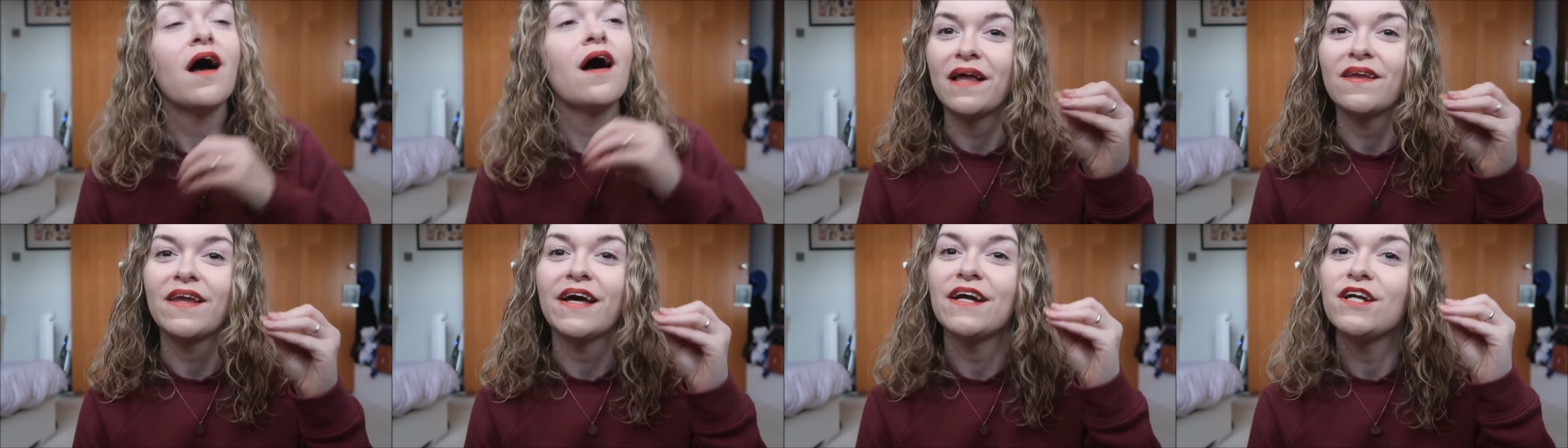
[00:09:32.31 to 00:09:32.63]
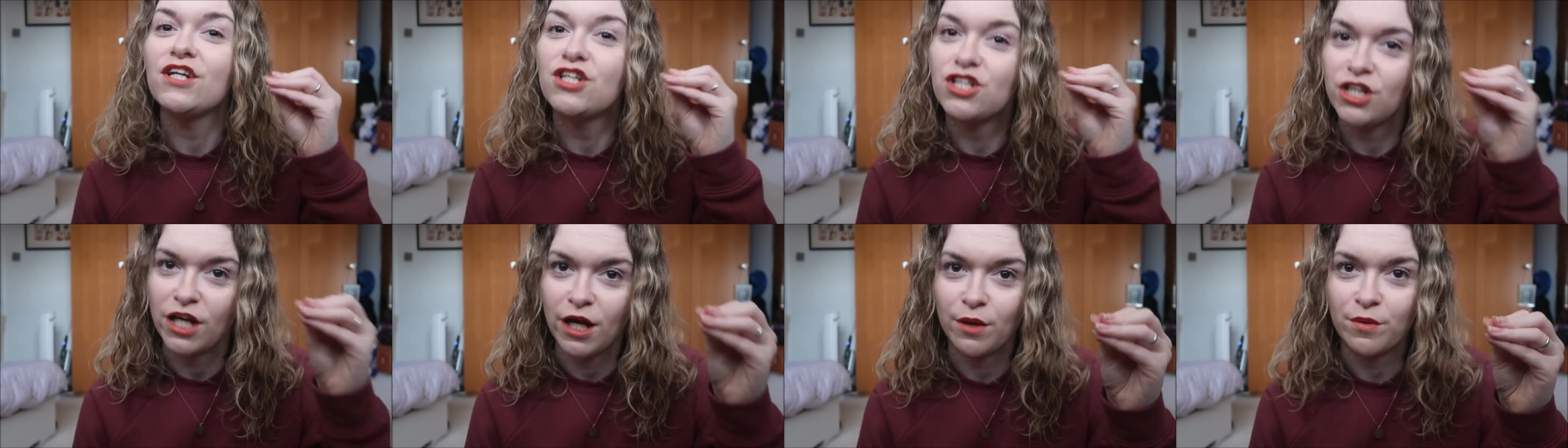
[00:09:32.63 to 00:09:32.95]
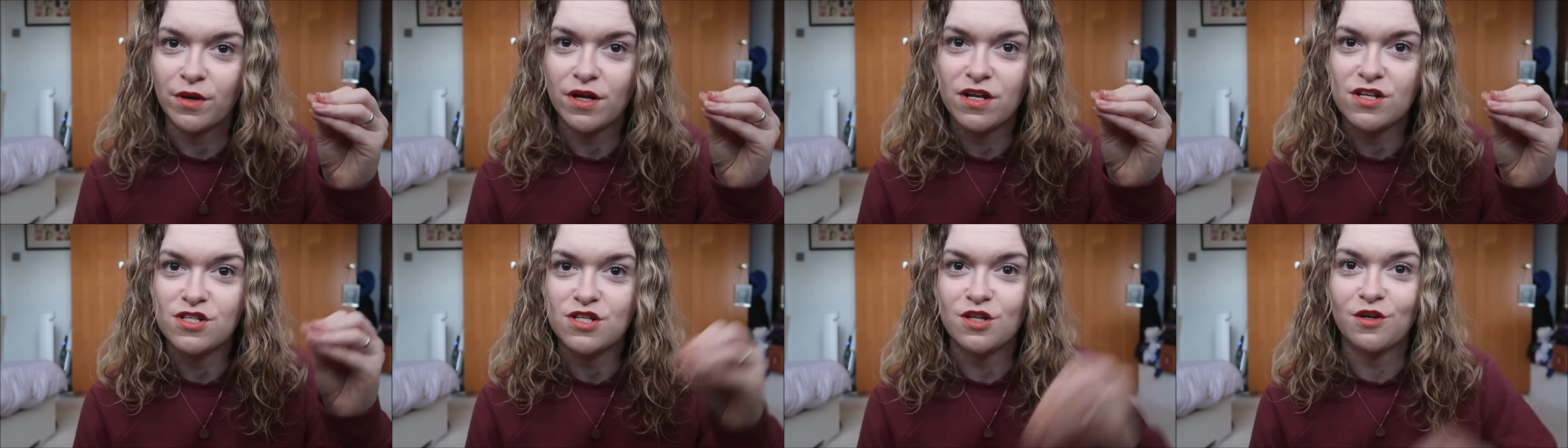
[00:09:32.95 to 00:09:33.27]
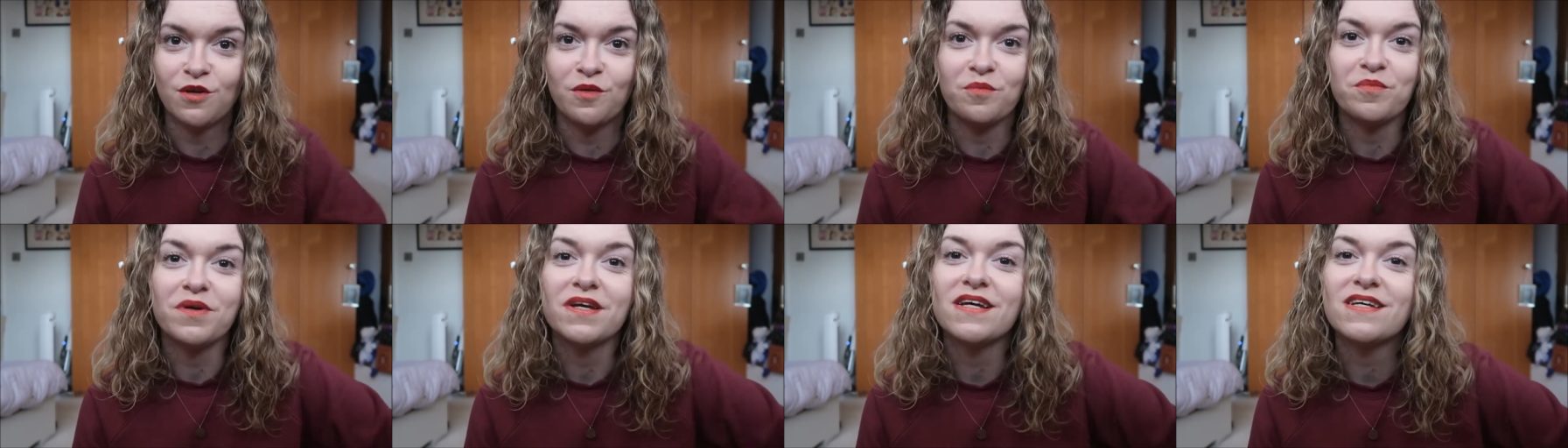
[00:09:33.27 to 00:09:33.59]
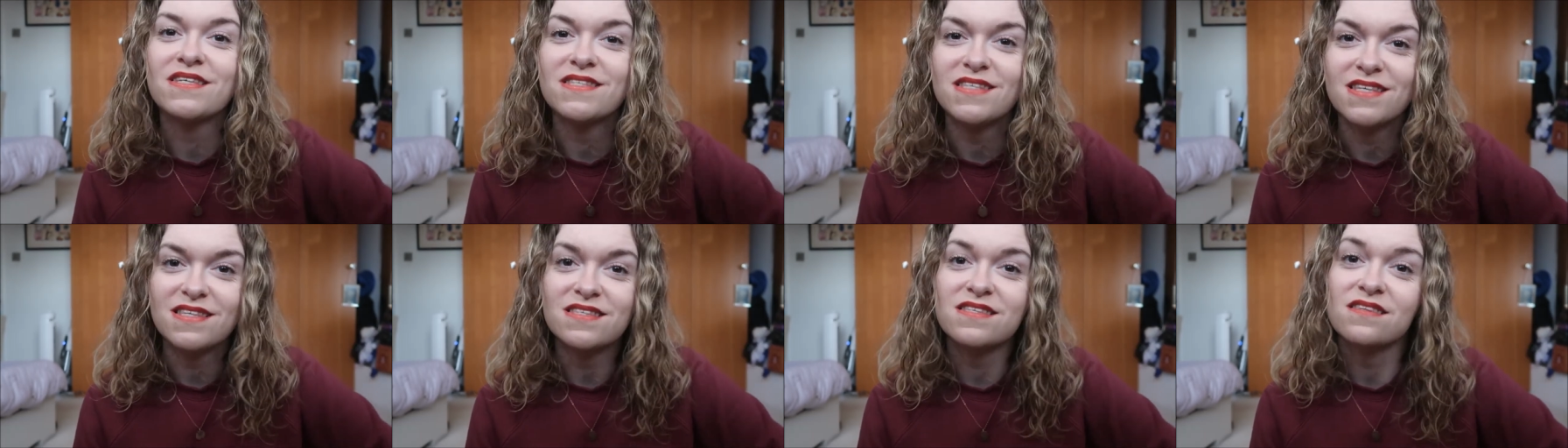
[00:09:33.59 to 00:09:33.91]
ballet cherry to
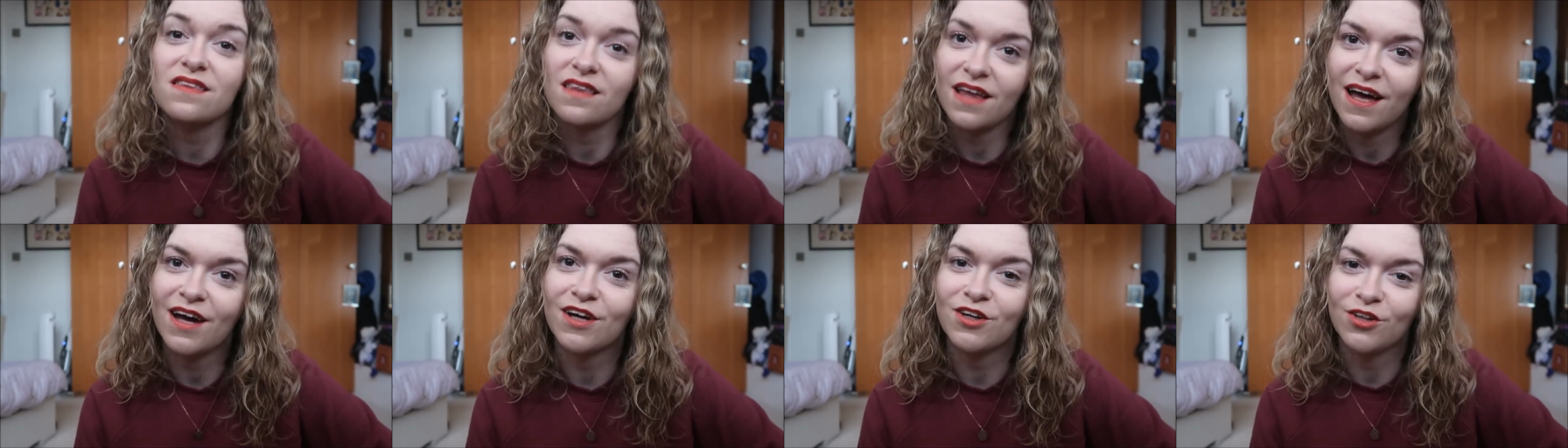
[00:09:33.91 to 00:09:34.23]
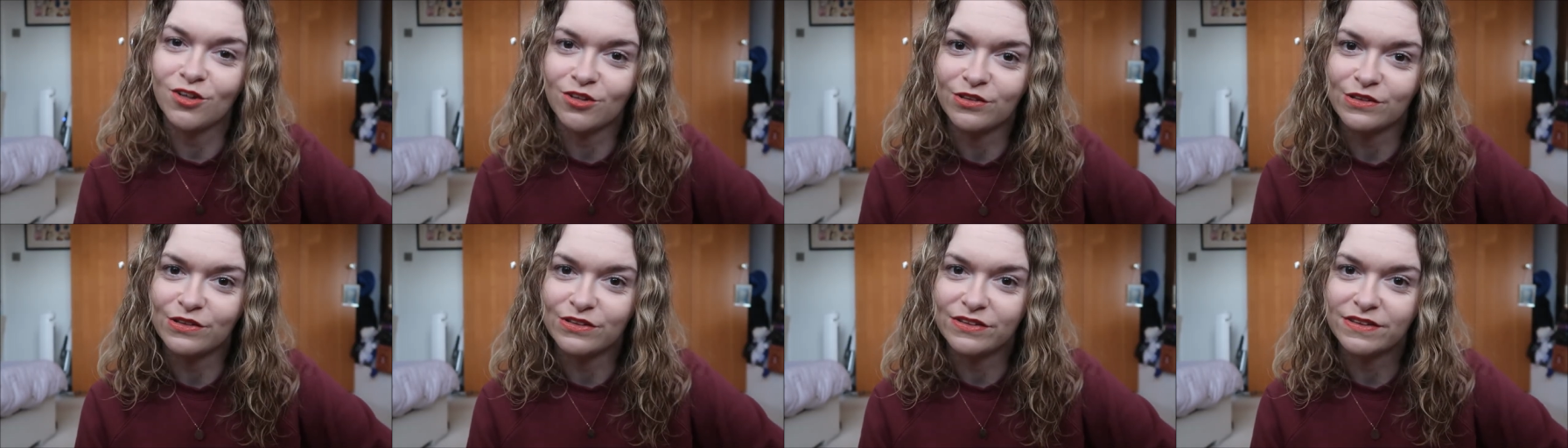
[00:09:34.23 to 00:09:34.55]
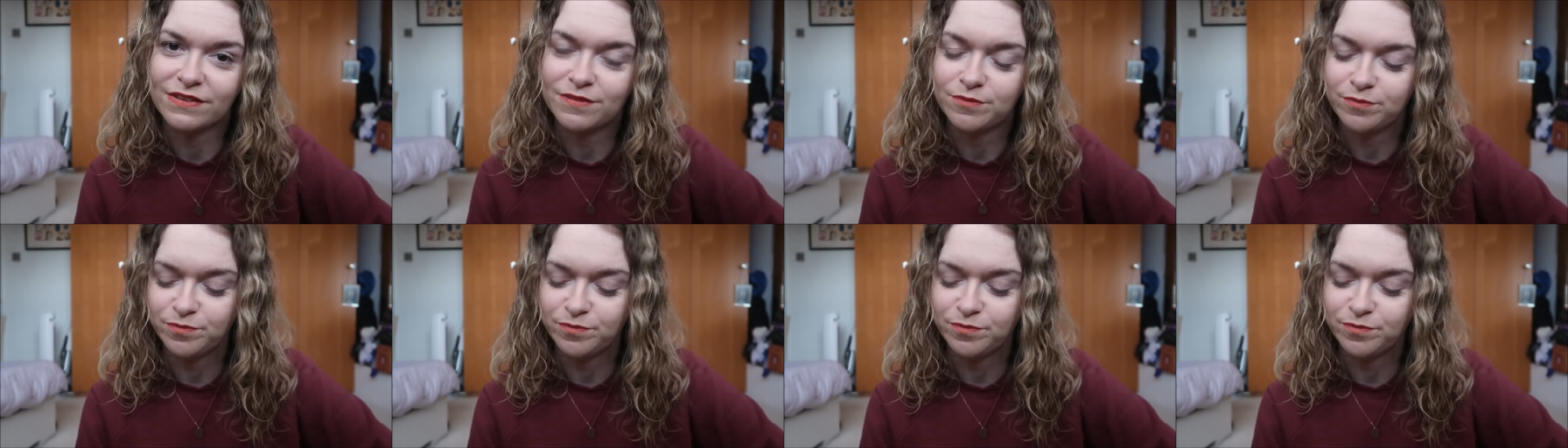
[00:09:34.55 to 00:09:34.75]
because it's that good